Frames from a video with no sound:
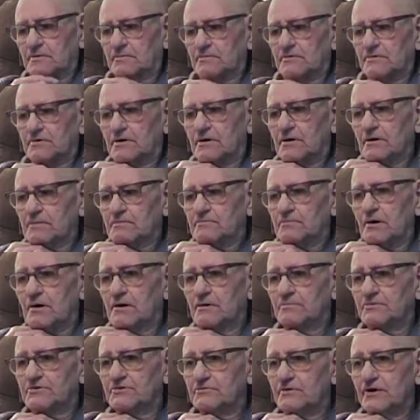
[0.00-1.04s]
we got
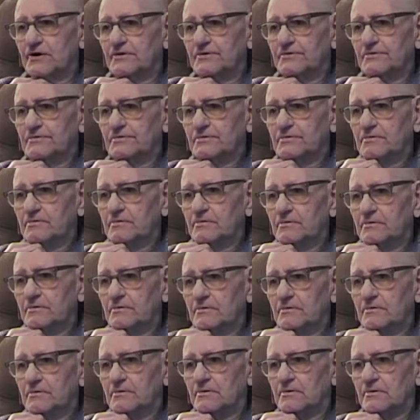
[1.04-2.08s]
bombing raids
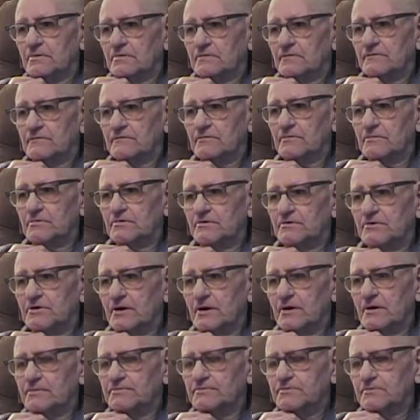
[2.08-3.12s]
from the
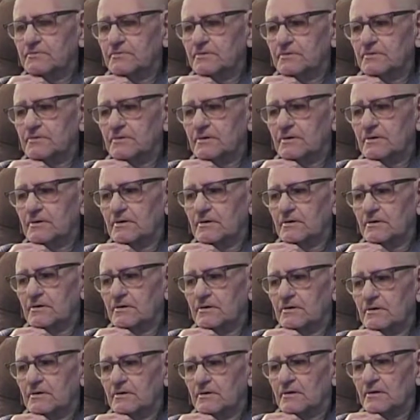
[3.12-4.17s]
Japs, but
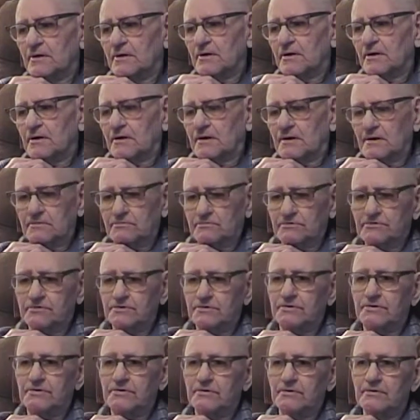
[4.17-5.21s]
it was
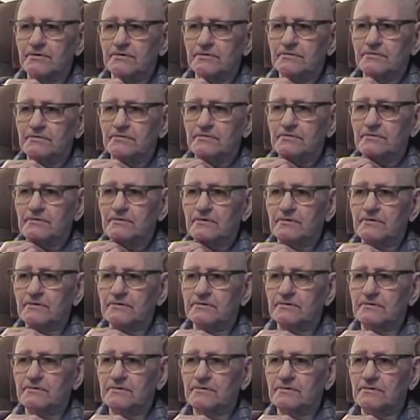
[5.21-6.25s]
secured as far as
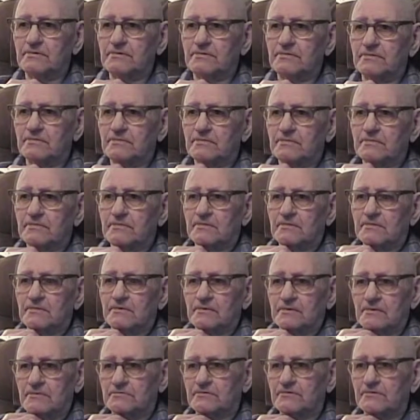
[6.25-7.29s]

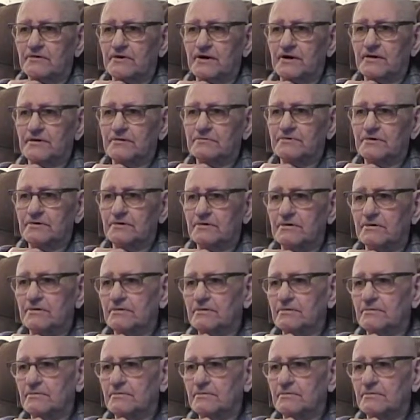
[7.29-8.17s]
on ground, you know.